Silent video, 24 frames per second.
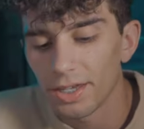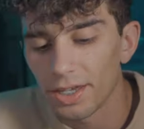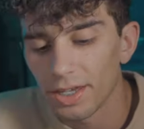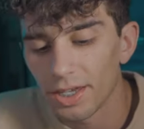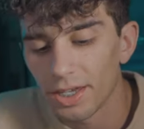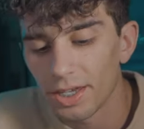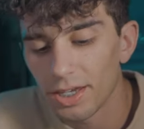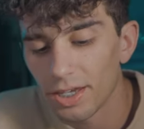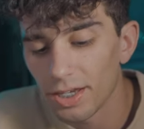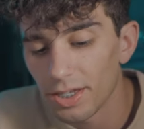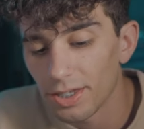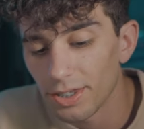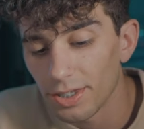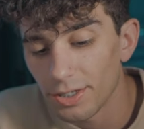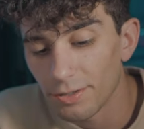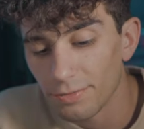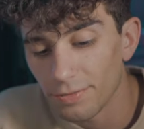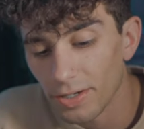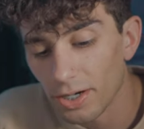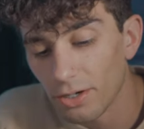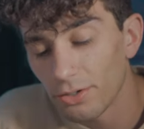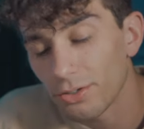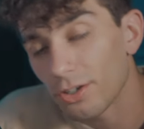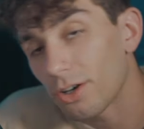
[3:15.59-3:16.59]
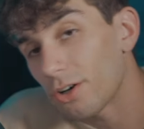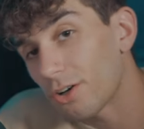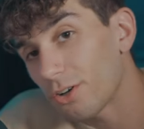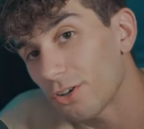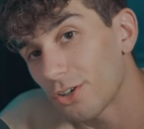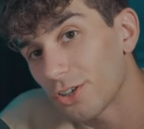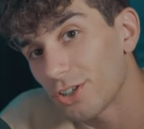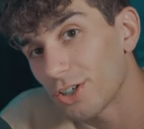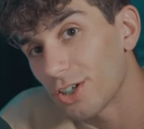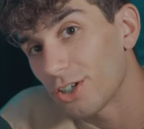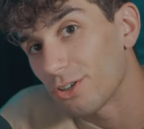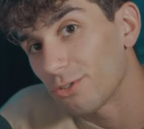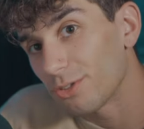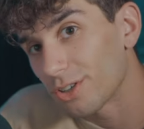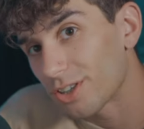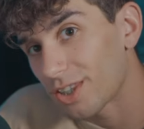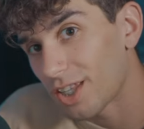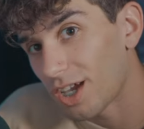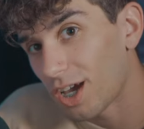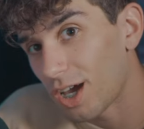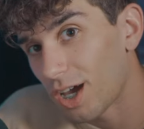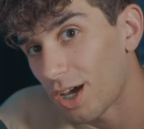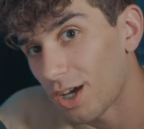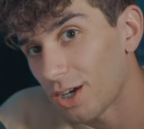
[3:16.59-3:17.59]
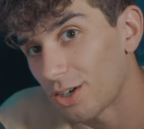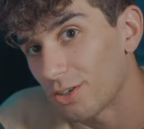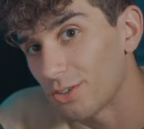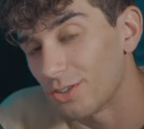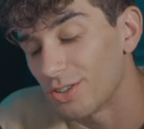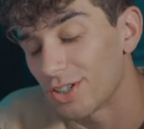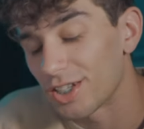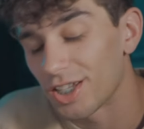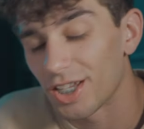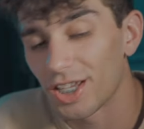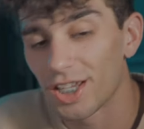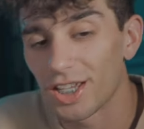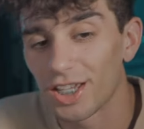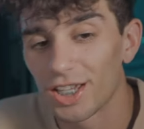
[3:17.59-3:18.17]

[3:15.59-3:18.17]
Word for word: and they found Arya with the Hound,